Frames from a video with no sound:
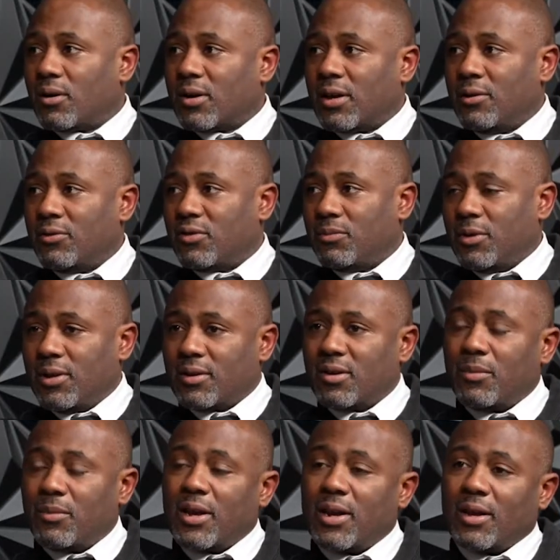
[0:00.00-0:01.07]
I used to be the
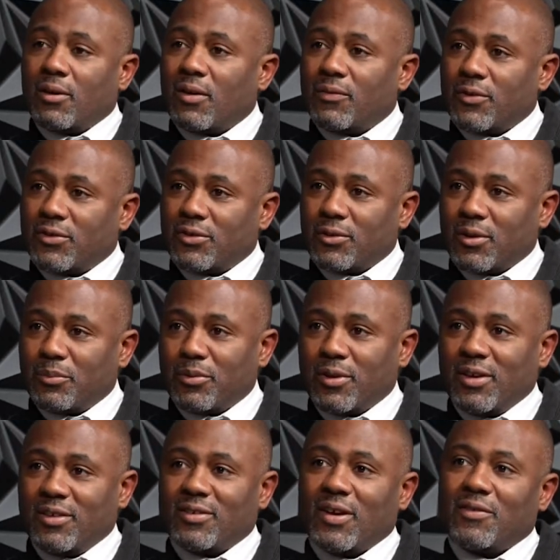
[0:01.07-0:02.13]
commanding officer of the
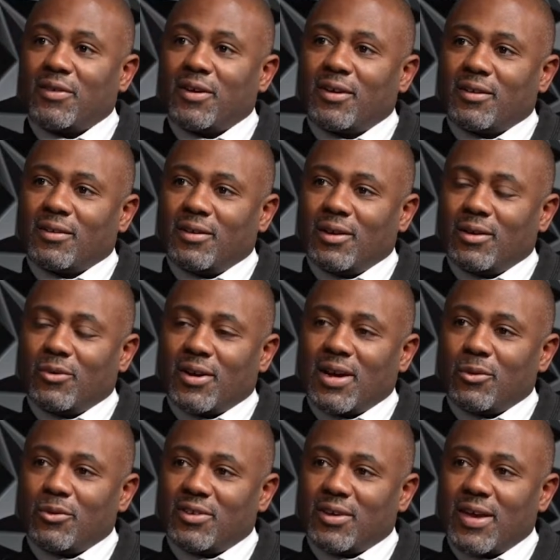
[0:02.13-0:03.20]
Police Athletic League when I
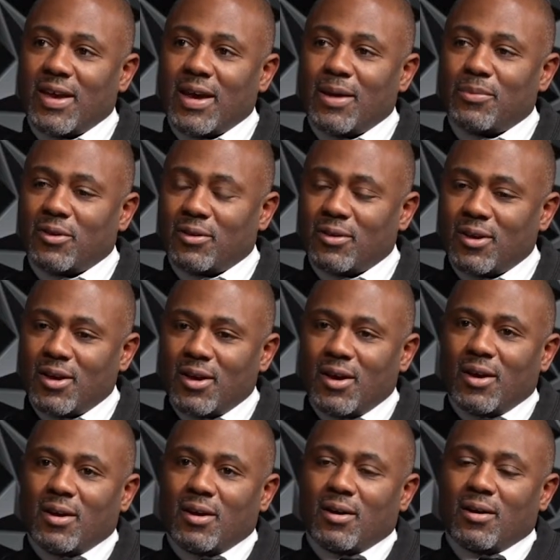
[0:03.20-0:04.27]
was a captain.
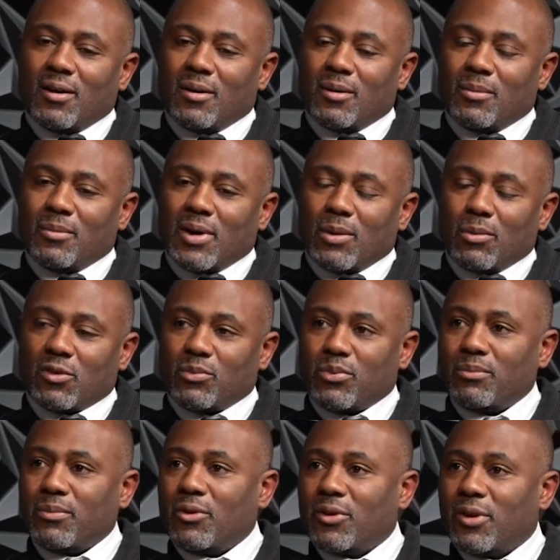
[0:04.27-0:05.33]
I was
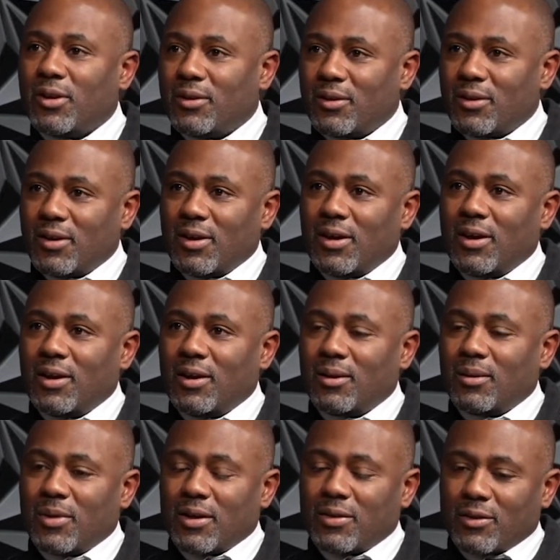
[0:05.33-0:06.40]
promoted, and
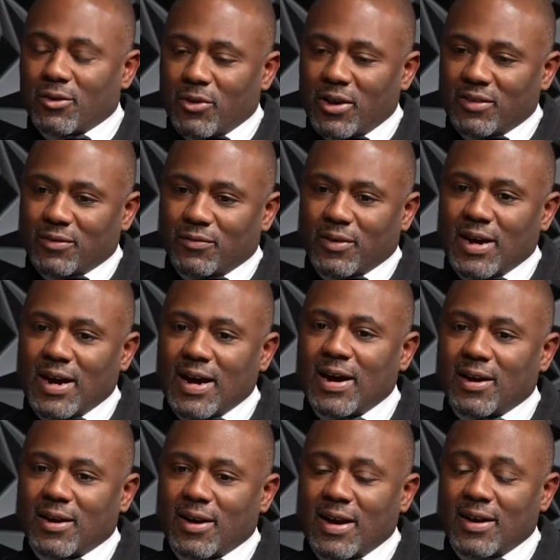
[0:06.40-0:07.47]
by the grace of
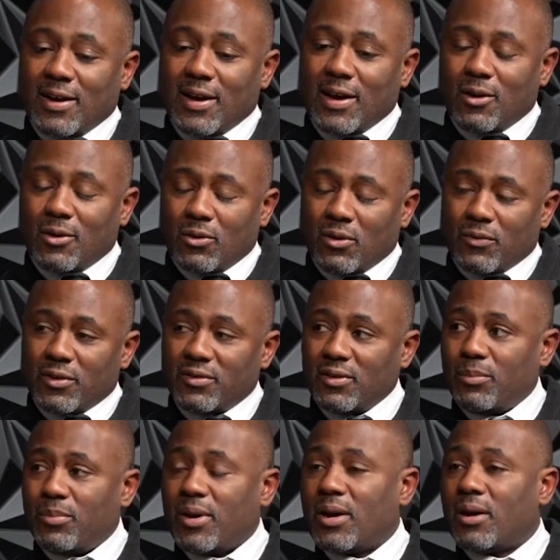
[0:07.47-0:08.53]
God, I now
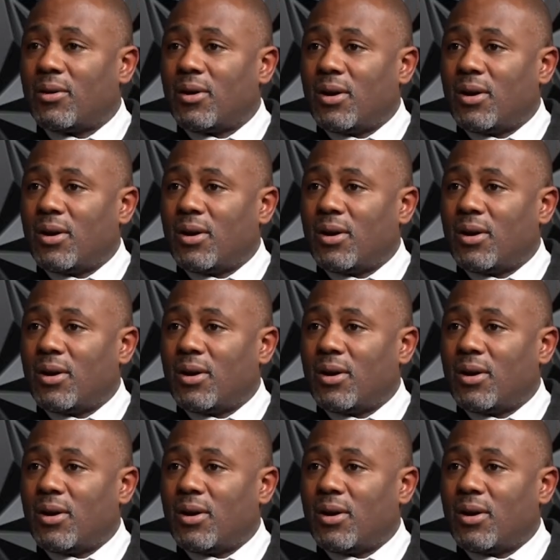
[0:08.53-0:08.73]
oversee PAL.